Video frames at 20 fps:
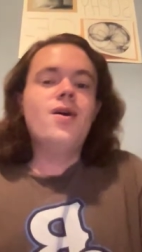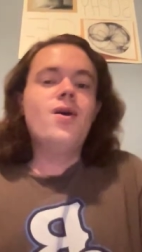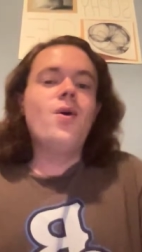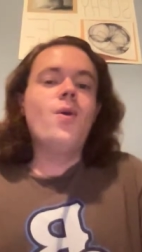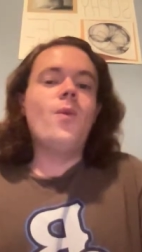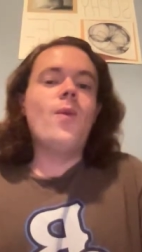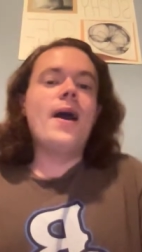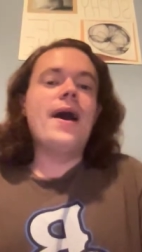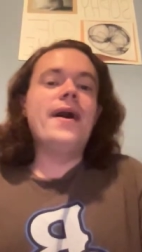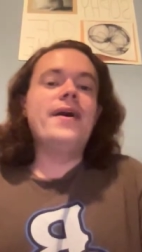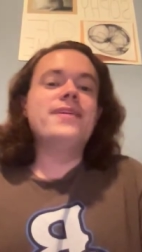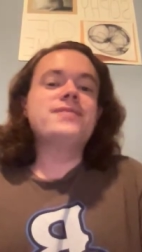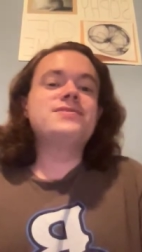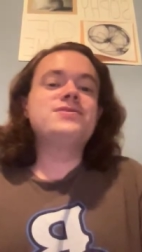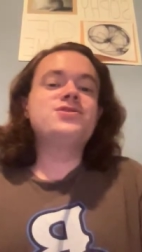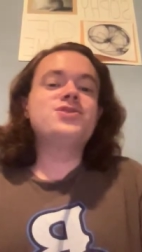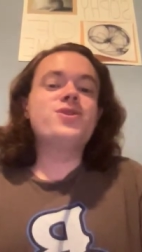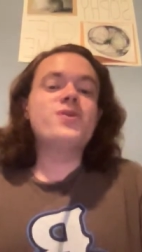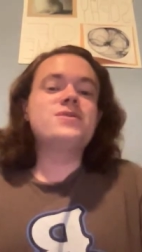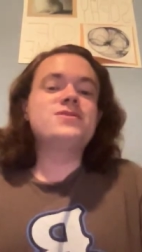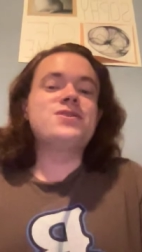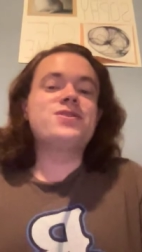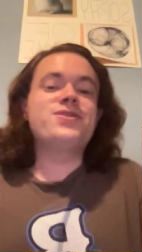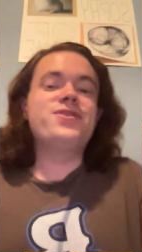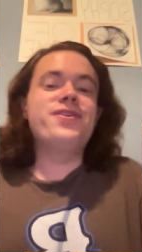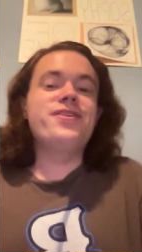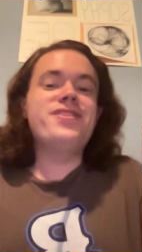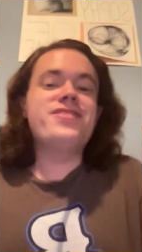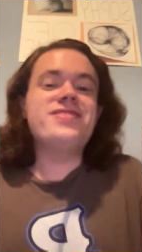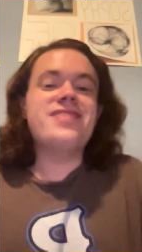Well, it sure is a
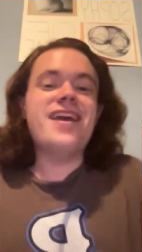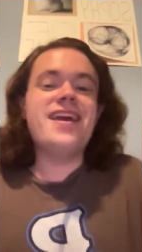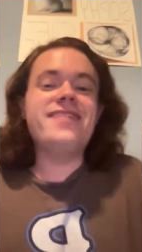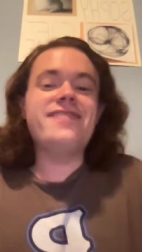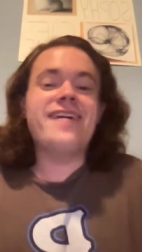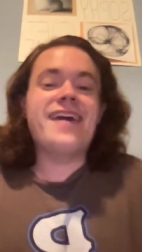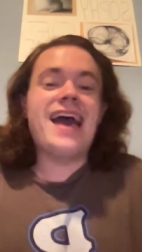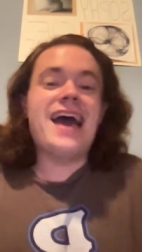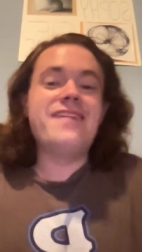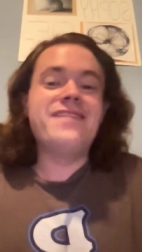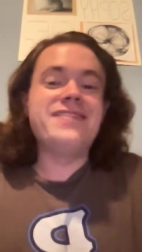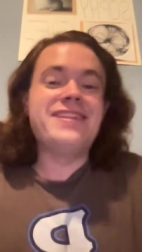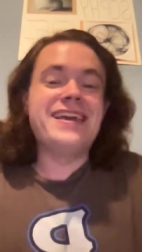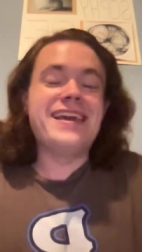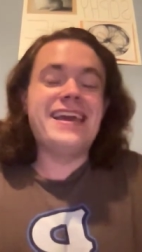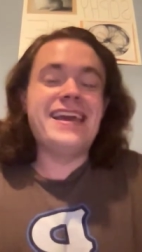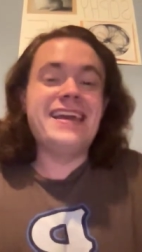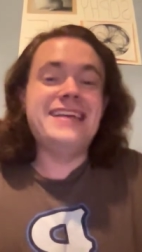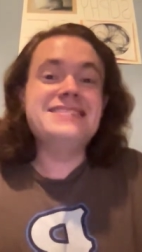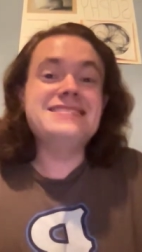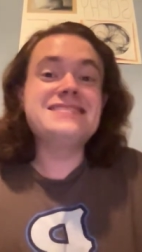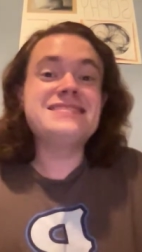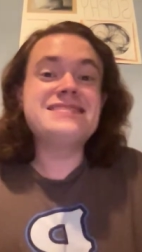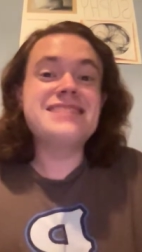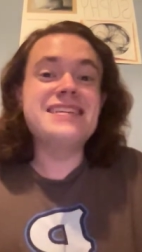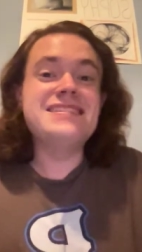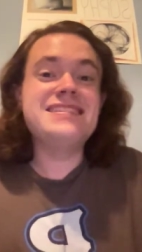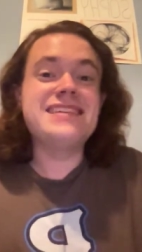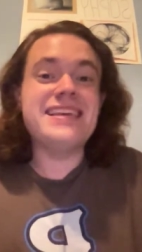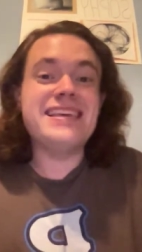good thing they have an
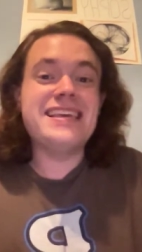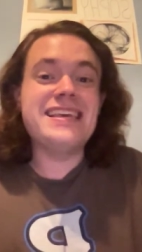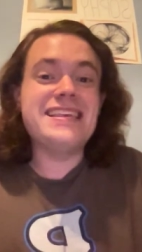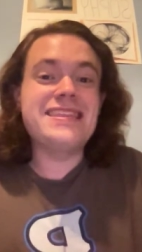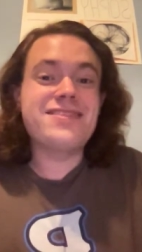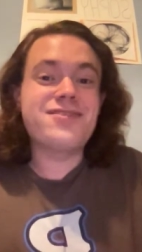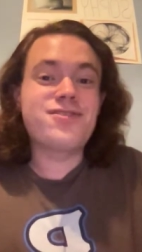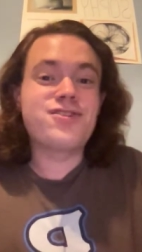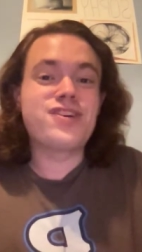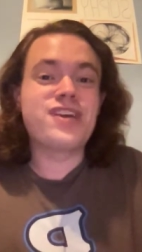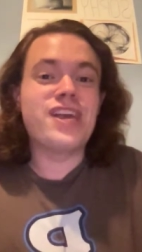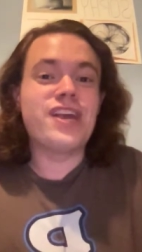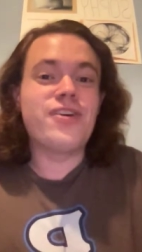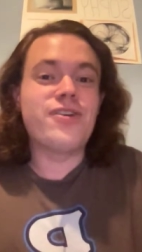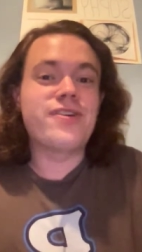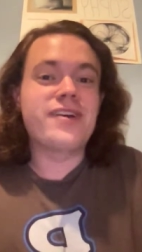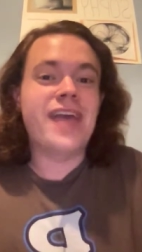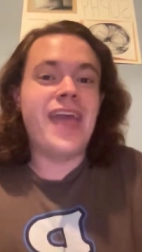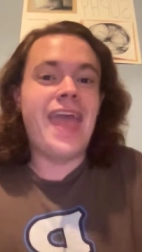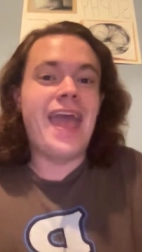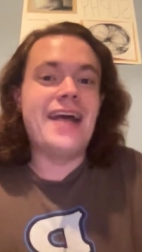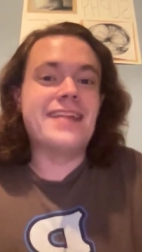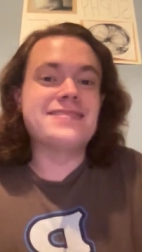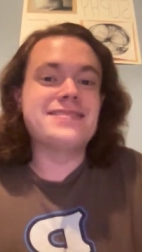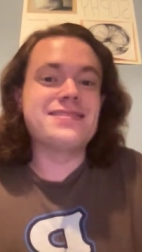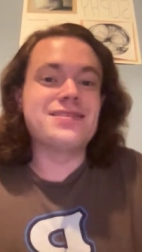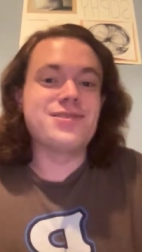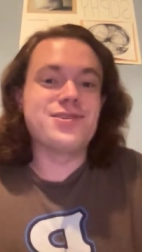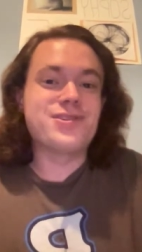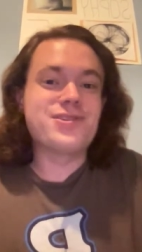instant ether gear
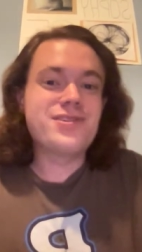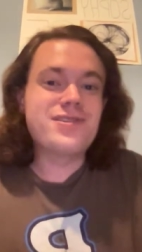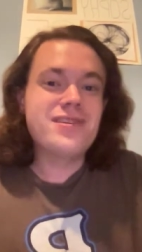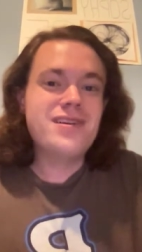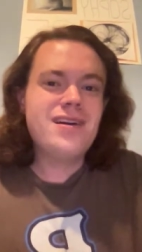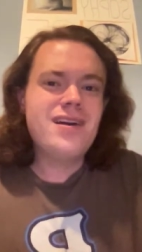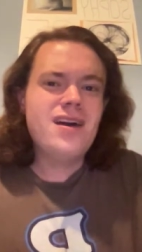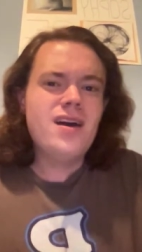canceller.